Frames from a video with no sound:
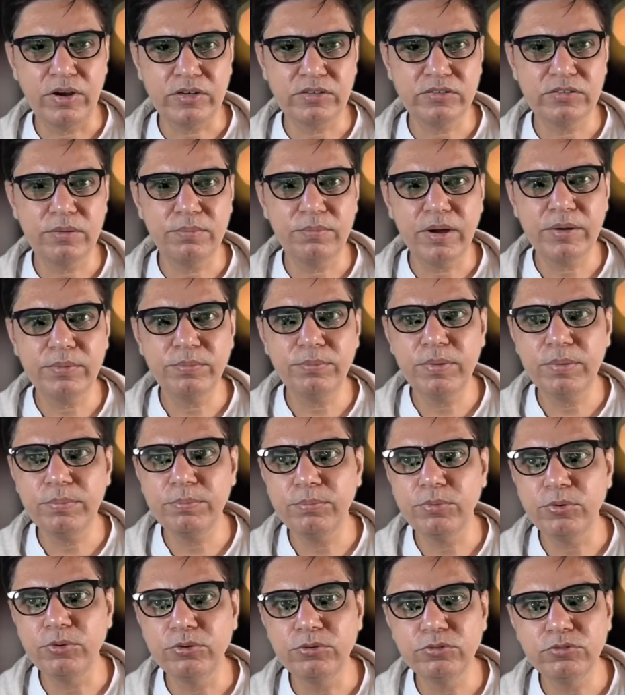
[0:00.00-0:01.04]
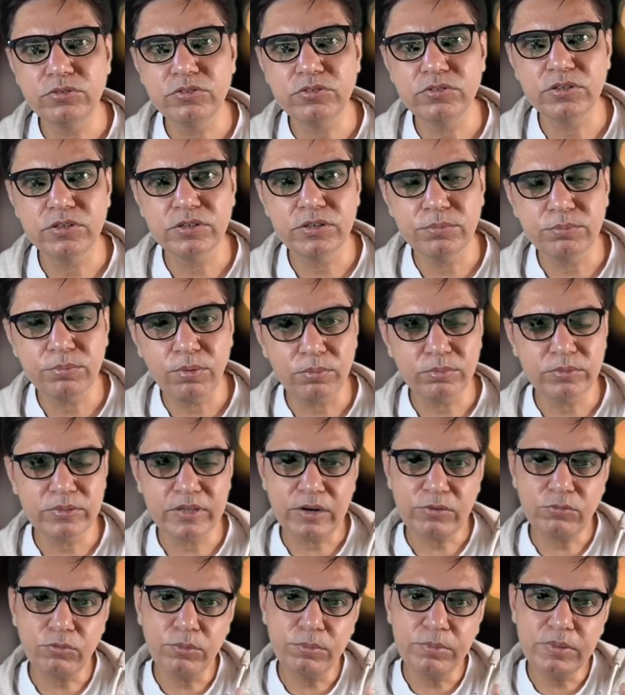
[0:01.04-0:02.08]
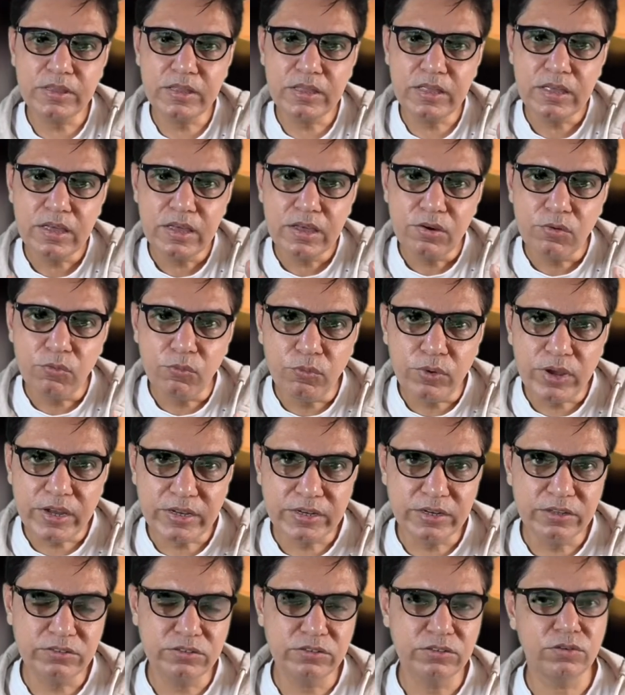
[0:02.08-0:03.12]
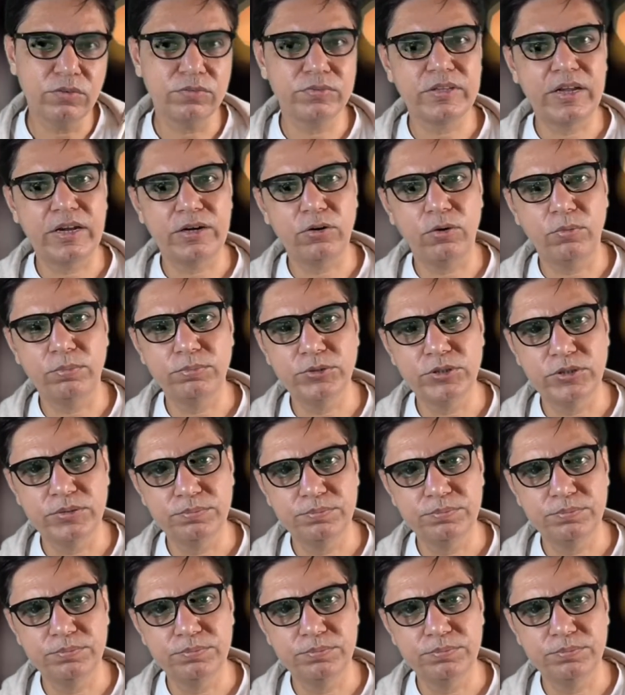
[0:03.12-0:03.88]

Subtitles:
They might be producing certain problems. That would be the weaknesses of that option.